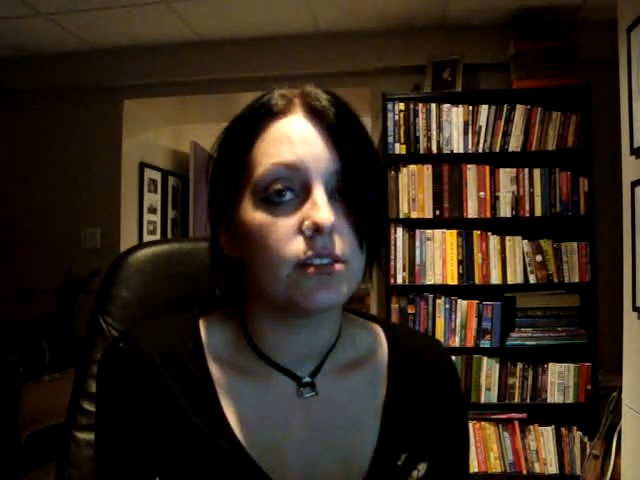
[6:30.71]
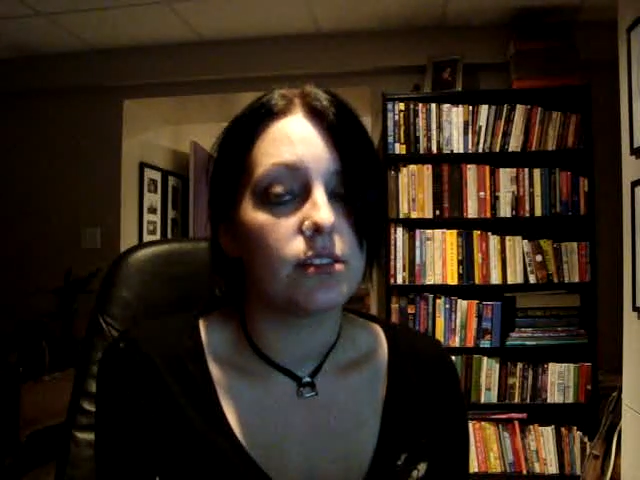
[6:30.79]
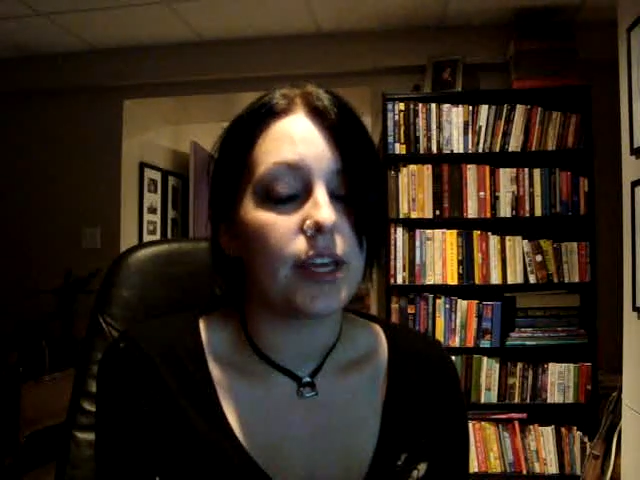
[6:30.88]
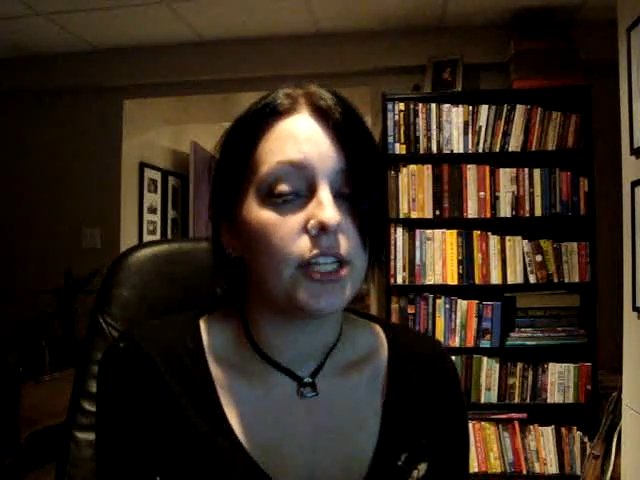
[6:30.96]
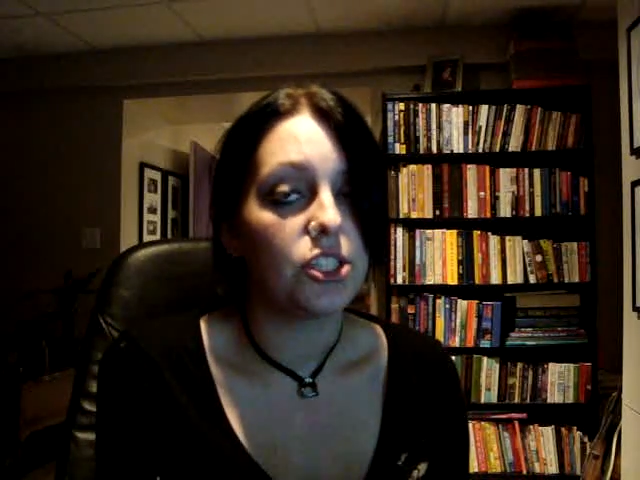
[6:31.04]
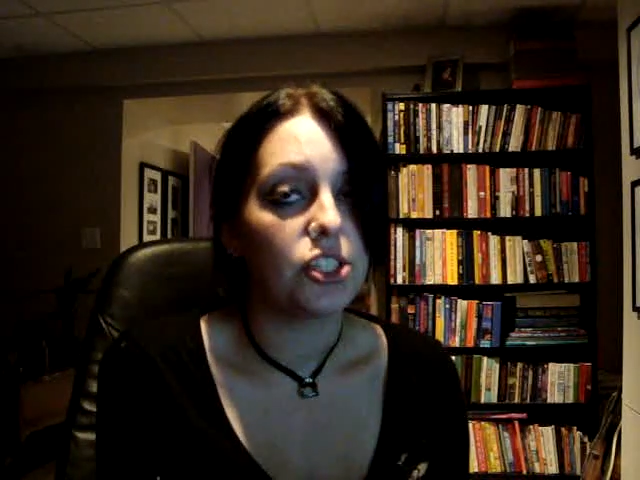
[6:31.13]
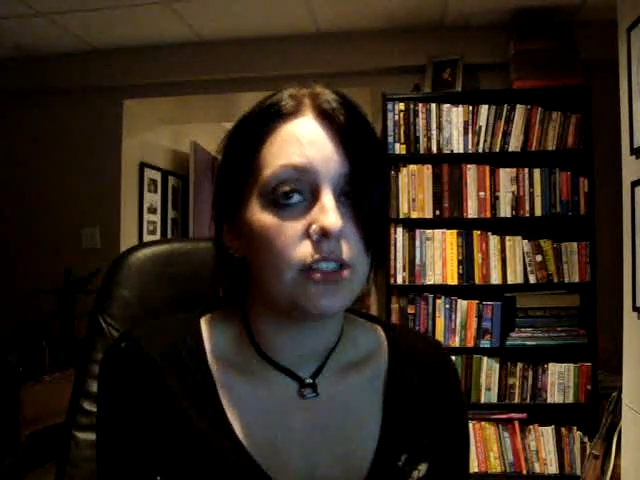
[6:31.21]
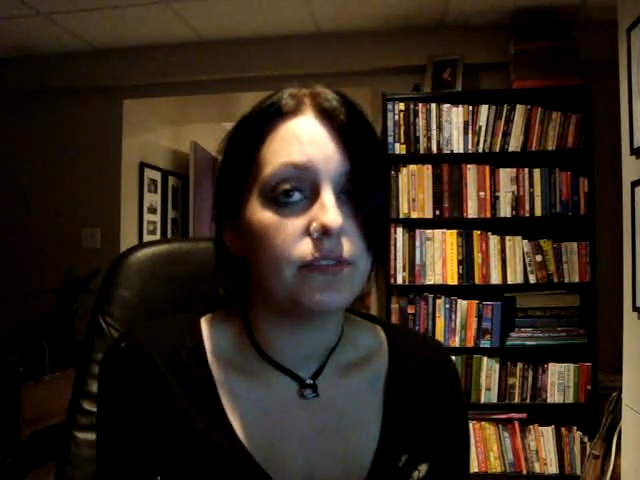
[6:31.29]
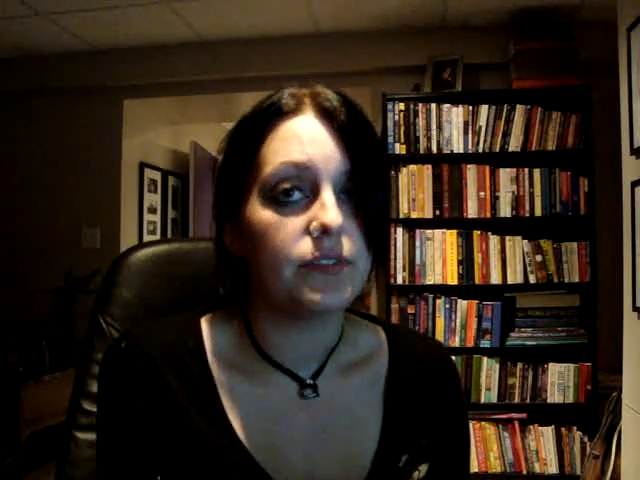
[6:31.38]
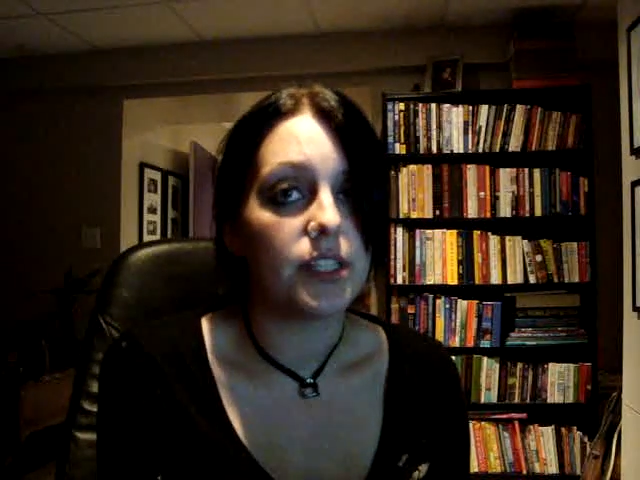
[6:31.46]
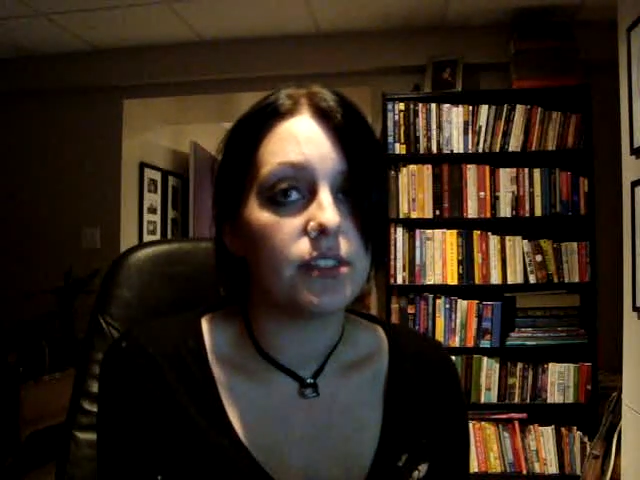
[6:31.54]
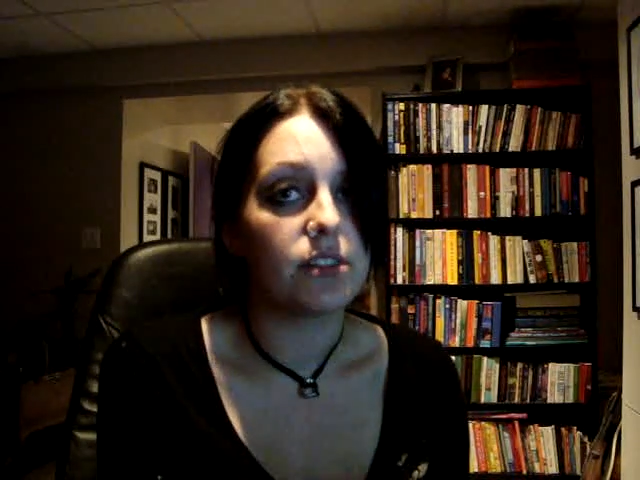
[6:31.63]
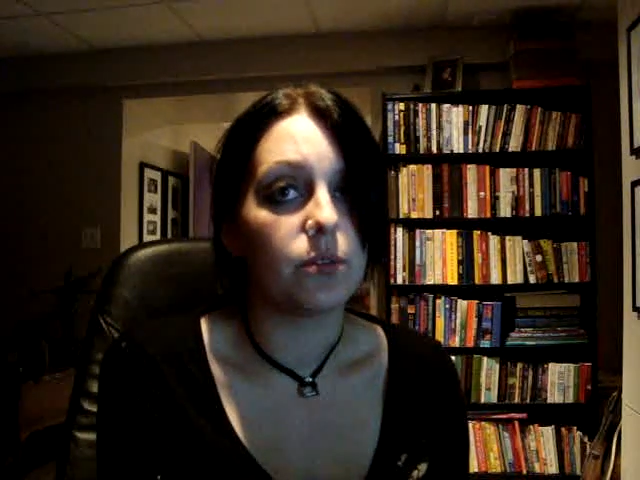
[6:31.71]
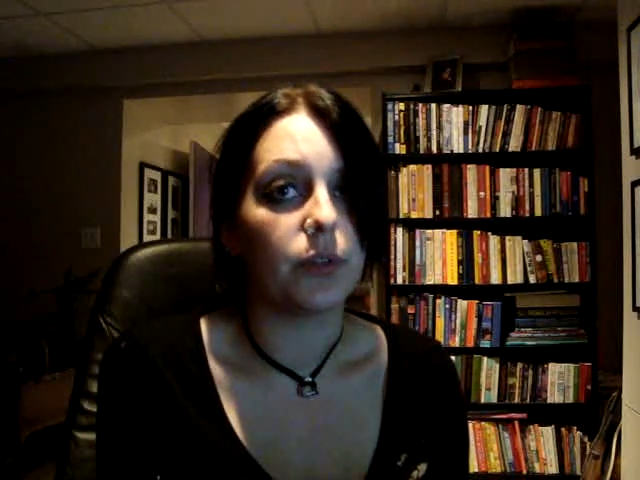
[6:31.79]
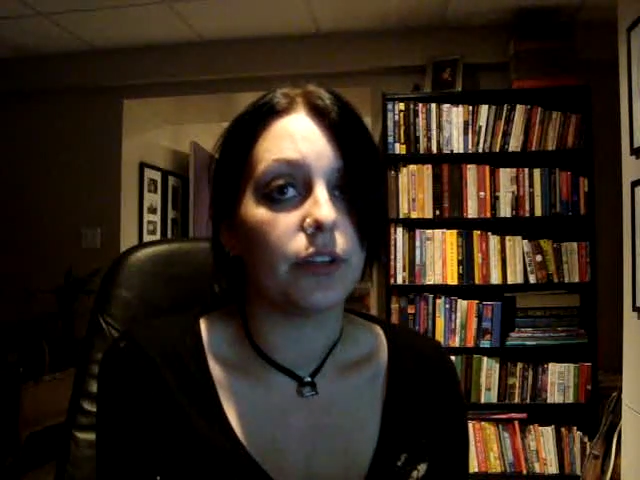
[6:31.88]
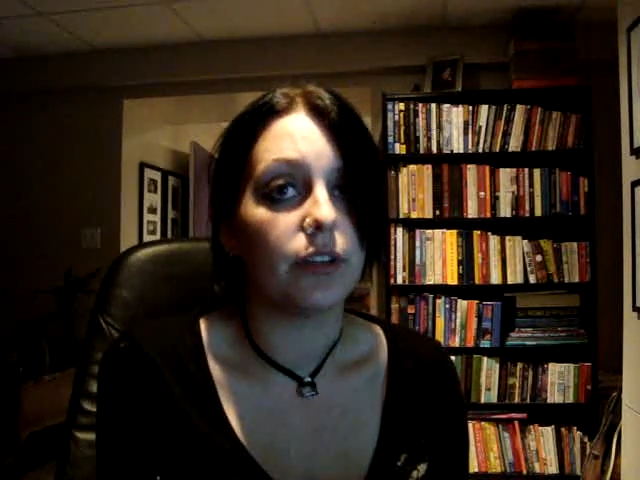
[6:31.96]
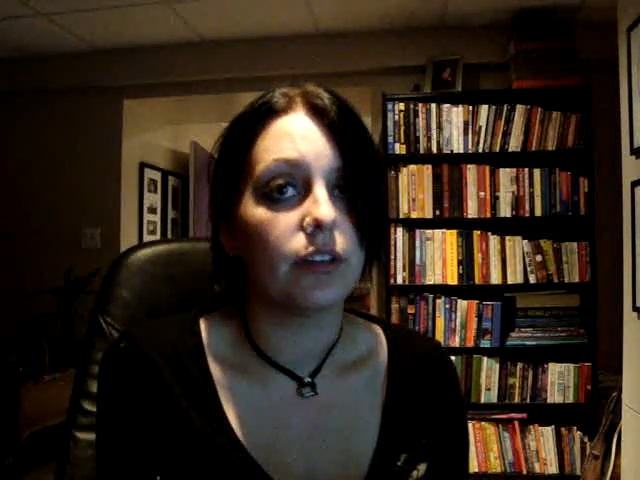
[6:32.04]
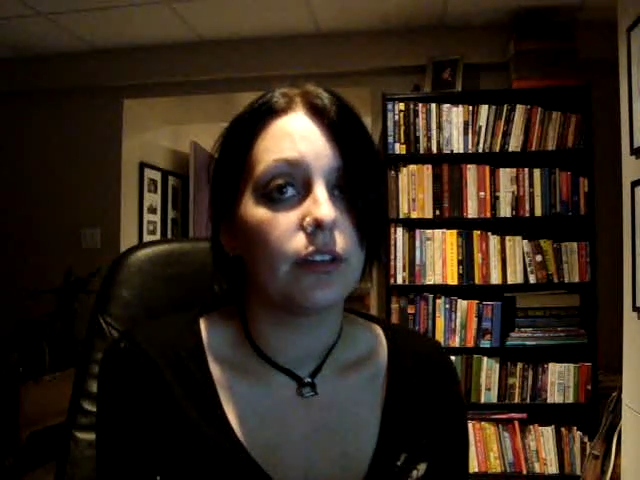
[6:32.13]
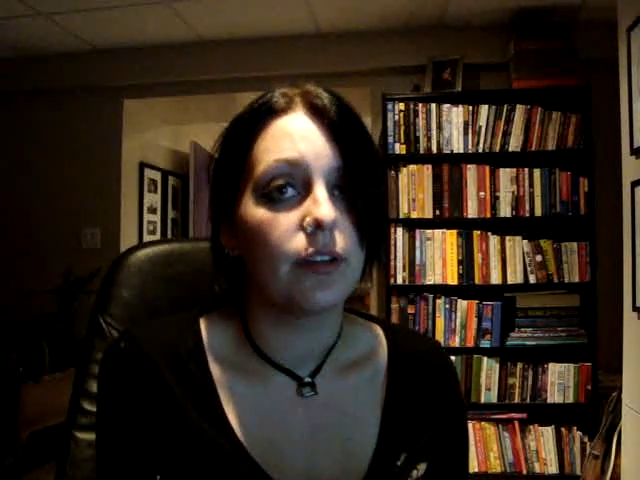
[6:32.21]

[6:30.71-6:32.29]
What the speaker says: that I should have done sooner.